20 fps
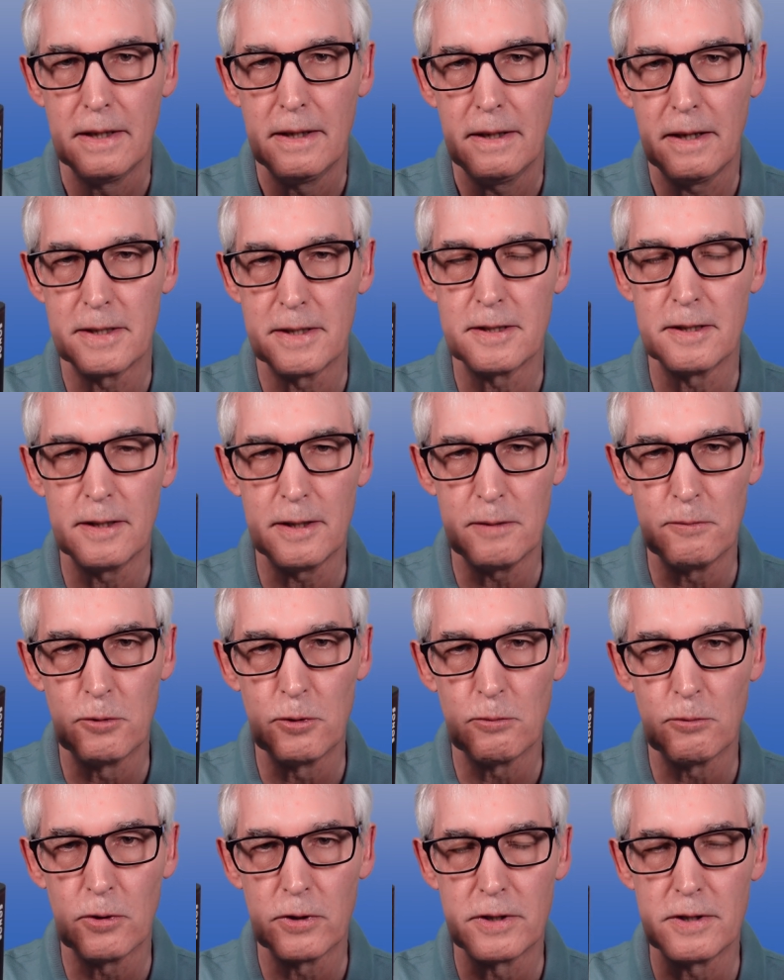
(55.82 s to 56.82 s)
I certainly
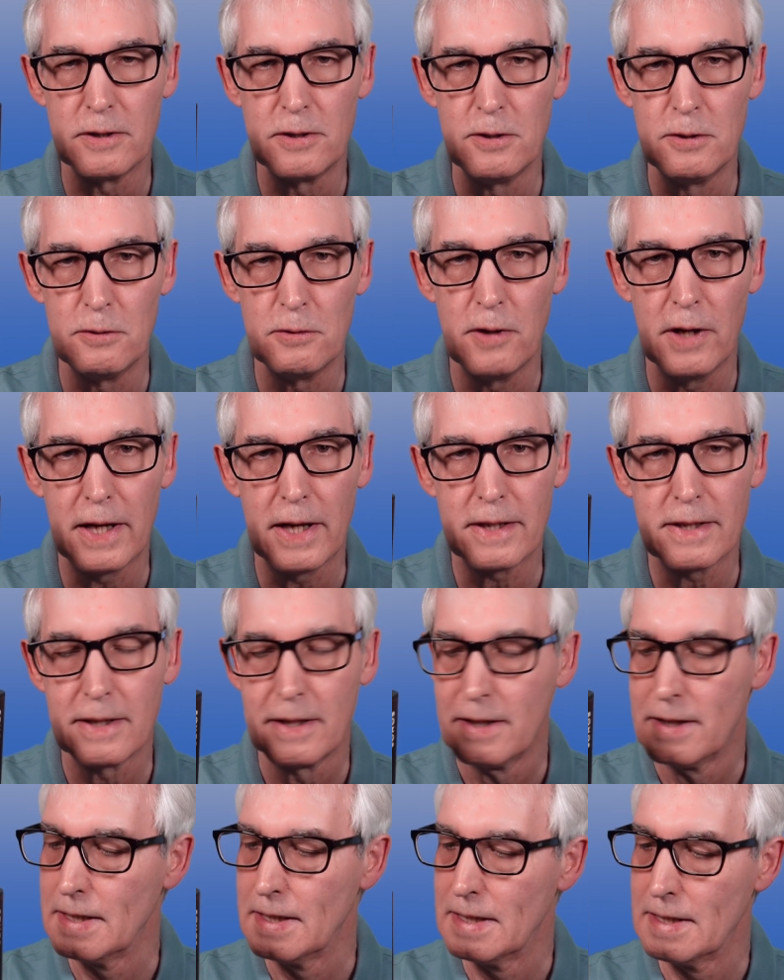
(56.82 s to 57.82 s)
wouldn't want to do that.
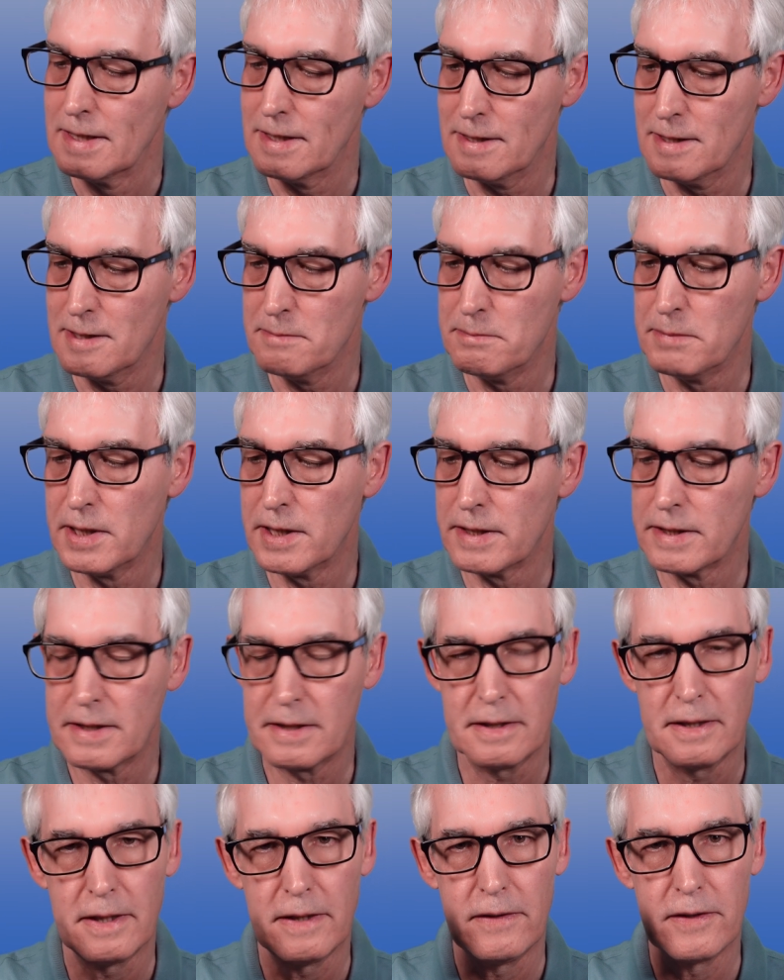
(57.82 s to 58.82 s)
But
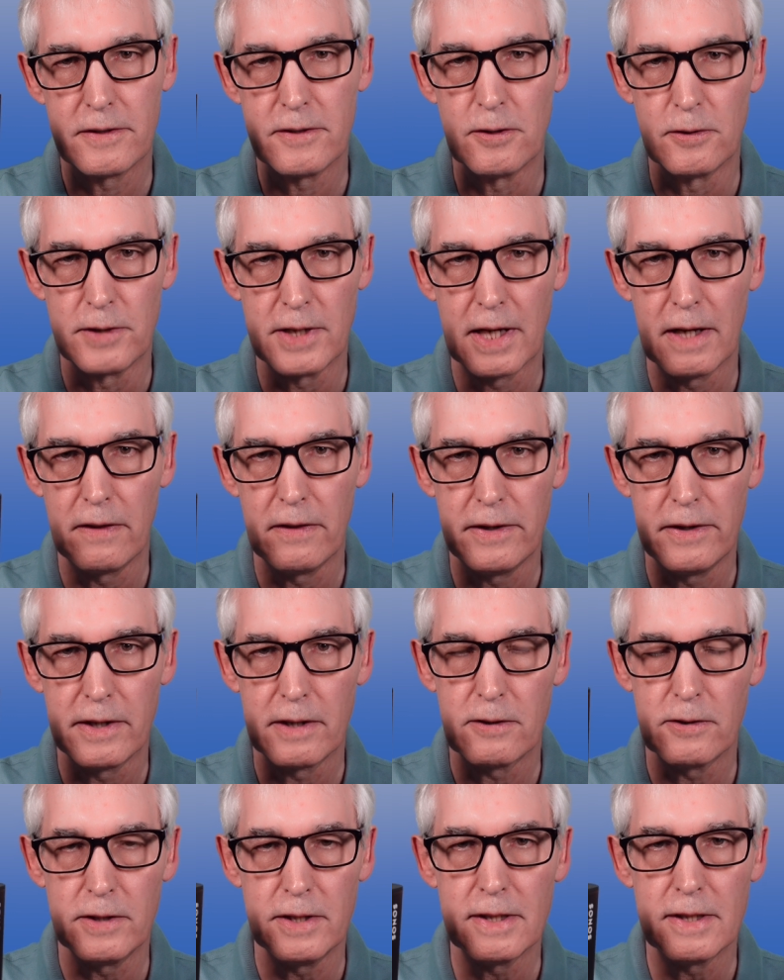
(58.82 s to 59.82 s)
there's no doubt that it
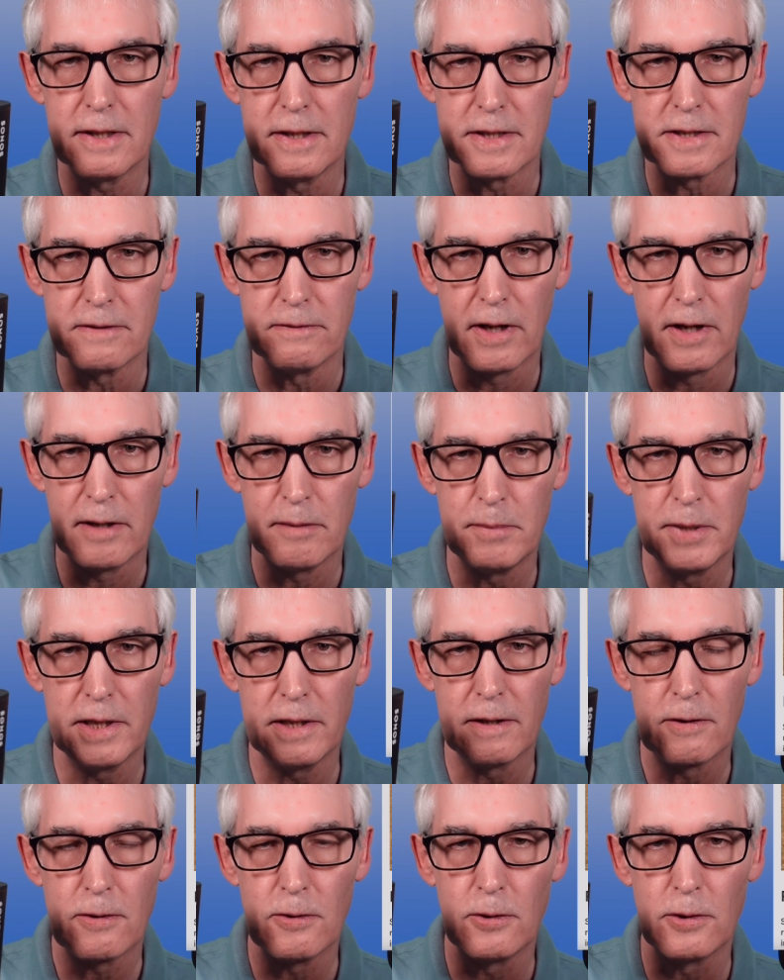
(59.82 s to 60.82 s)
could easily survive
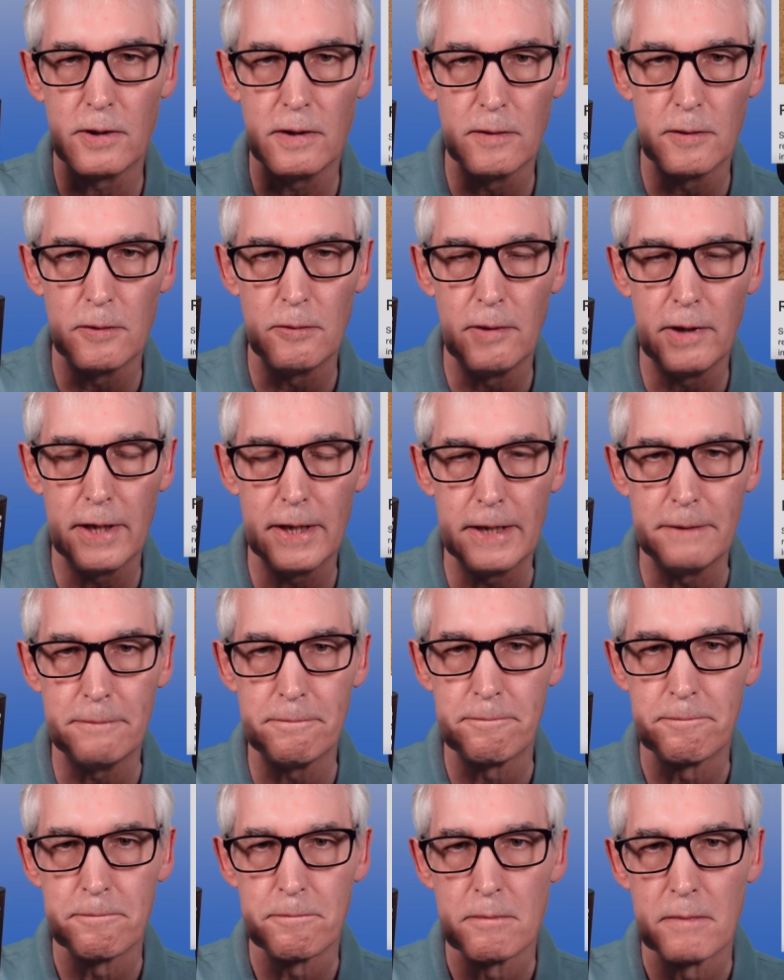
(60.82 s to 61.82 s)
being caught in the rain.